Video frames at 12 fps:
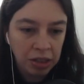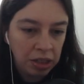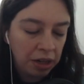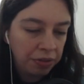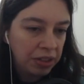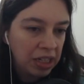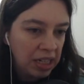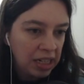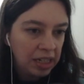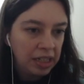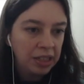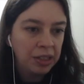stuff.
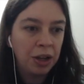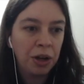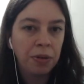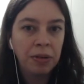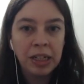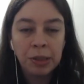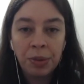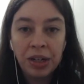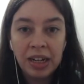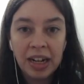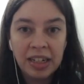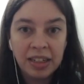So it's pretty
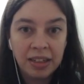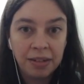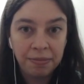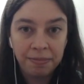nice.